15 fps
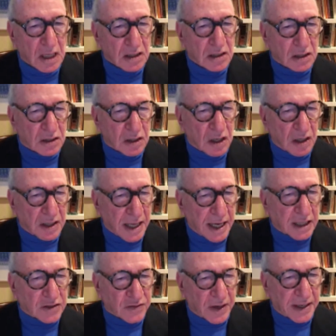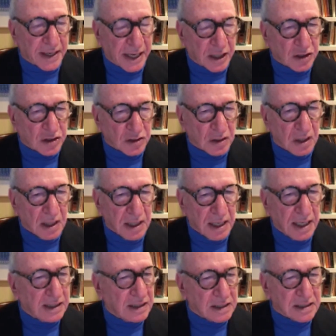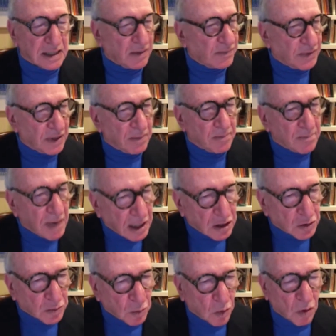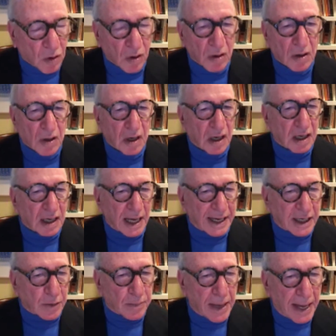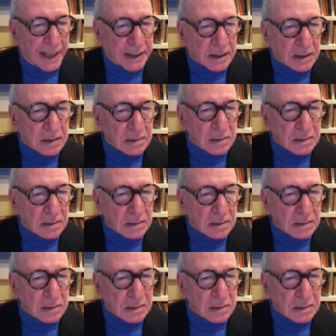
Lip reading: to turn X Financial into something much more like a bank?